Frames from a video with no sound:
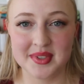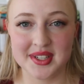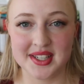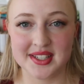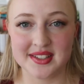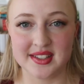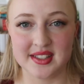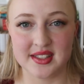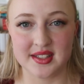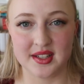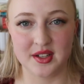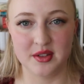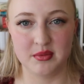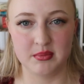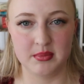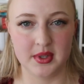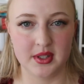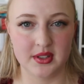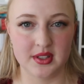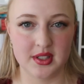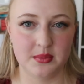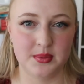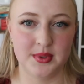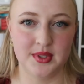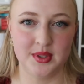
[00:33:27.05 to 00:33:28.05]
because he's going to
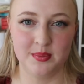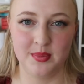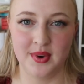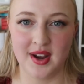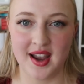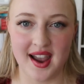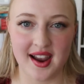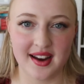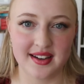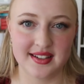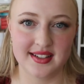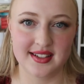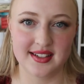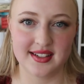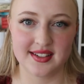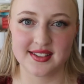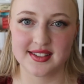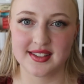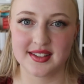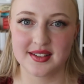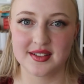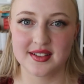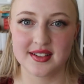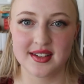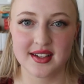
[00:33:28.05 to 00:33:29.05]
build up his
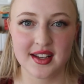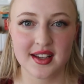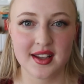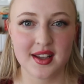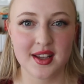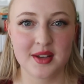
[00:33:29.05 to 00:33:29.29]
practice and